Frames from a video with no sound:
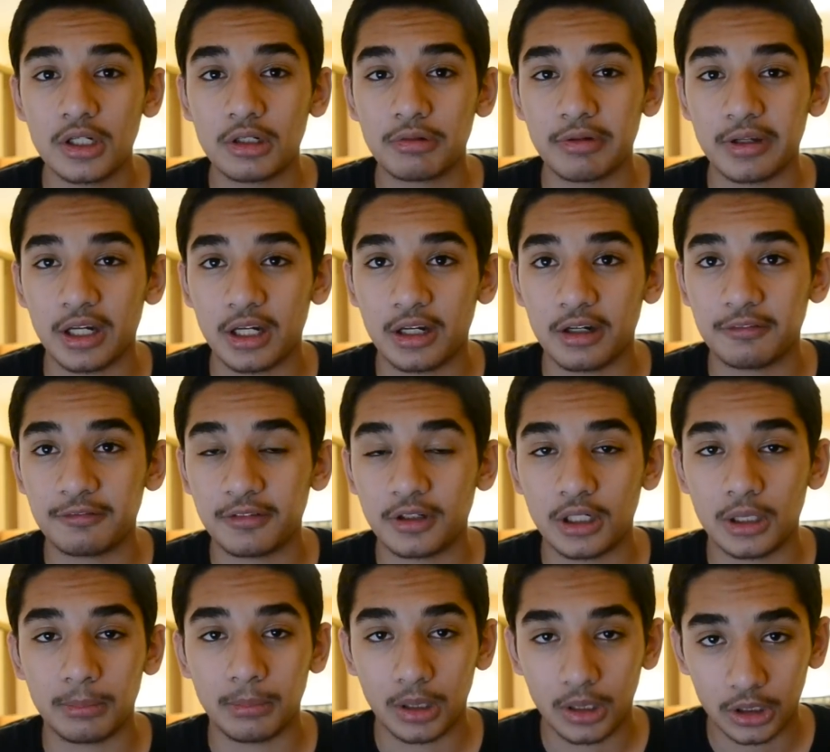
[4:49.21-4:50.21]
we have
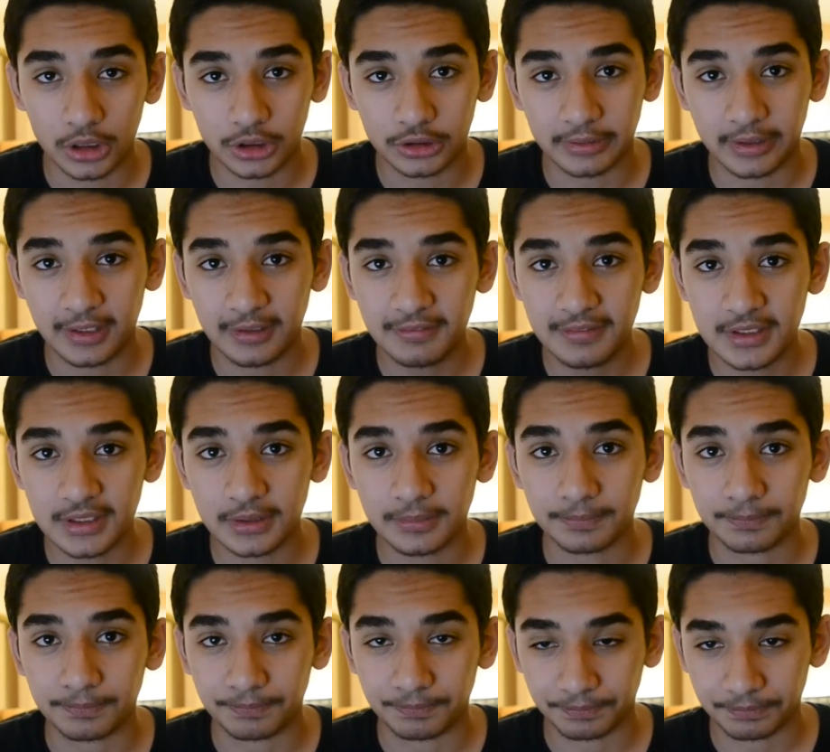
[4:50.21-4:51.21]
um, hard drives,
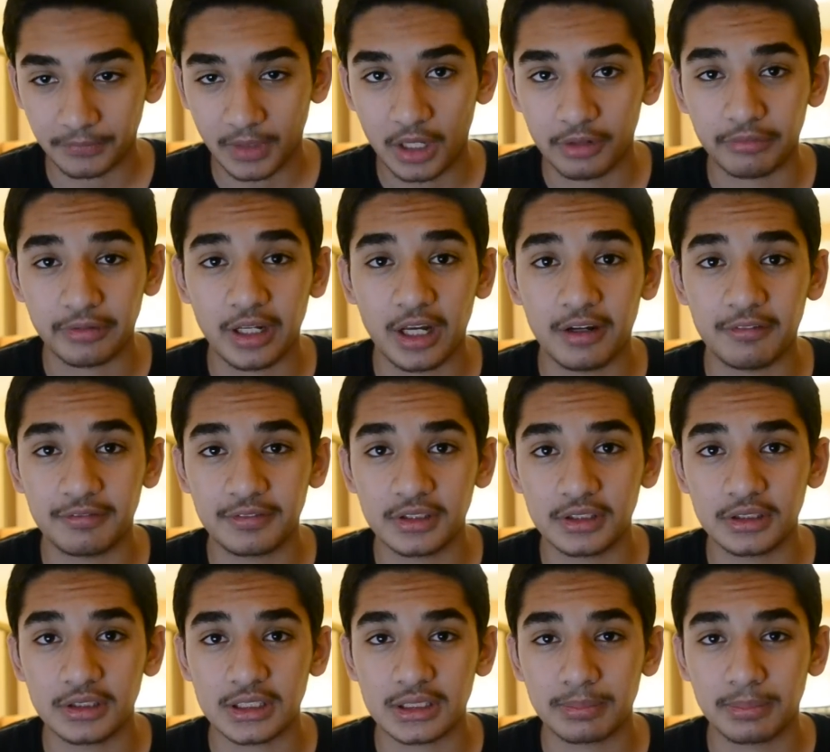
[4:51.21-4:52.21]
and we have
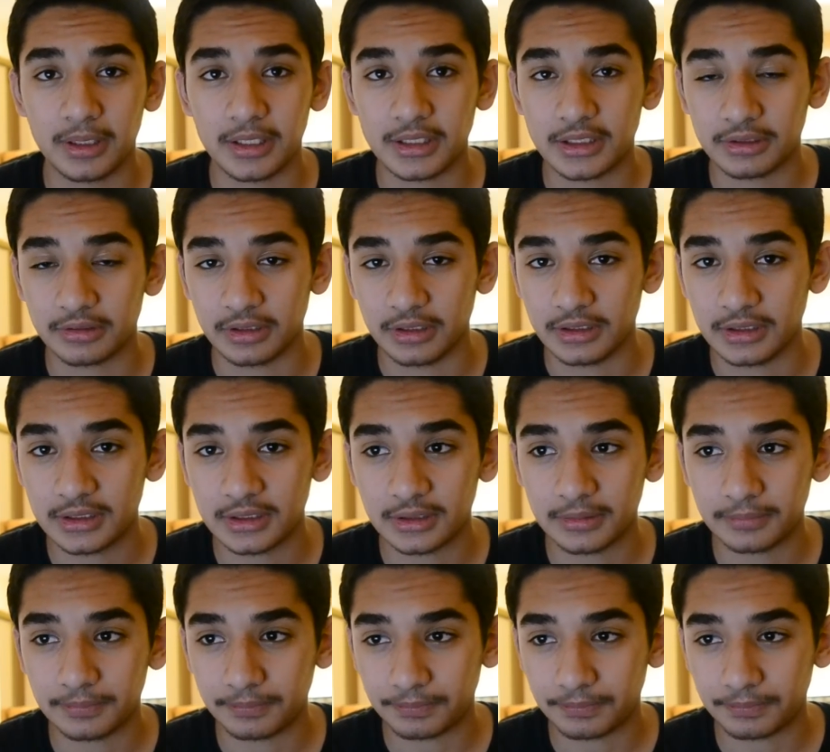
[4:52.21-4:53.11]
display screens.